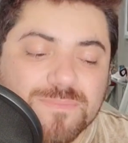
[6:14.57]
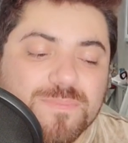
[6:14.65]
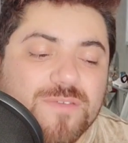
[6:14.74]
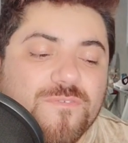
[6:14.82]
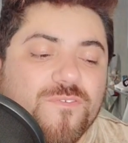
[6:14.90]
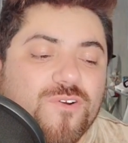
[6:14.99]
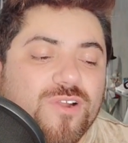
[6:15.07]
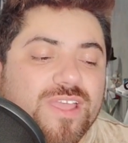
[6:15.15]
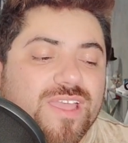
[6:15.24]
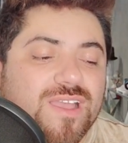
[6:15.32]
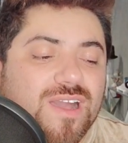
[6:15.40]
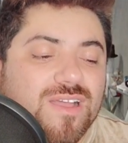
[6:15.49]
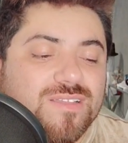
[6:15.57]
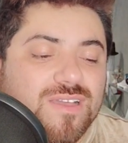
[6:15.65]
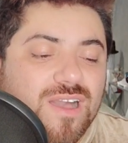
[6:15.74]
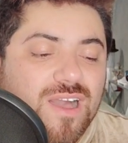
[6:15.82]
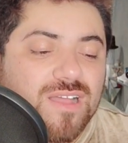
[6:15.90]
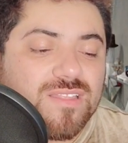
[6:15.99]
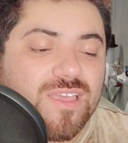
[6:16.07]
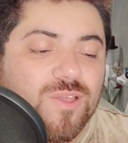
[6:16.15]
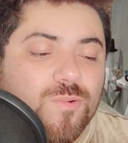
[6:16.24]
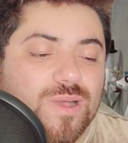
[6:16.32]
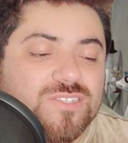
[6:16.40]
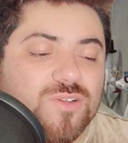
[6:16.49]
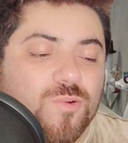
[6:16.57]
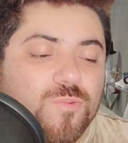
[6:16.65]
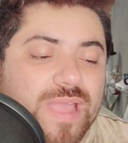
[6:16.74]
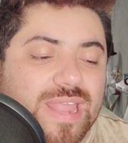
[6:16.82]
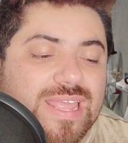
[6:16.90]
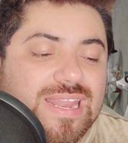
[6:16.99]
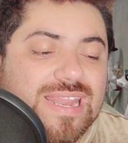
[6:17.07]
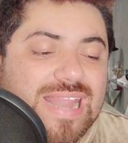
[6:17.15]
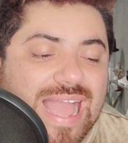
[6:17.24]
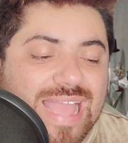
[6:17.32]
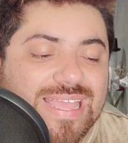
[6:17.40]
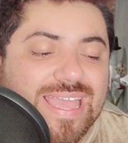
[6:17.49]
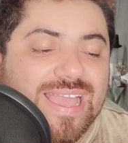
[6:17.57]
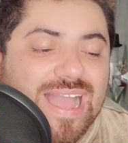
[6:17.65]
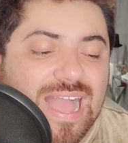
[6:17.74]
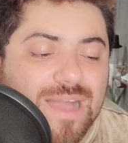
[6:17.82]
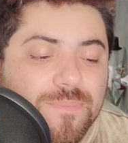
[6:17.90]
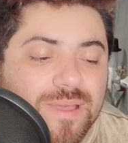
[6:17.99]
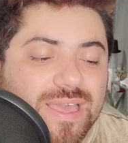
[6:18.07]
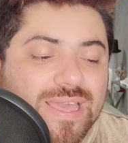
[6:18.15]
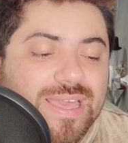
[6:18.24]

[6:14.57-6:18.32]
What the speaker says: Before he got caught, he was already lining up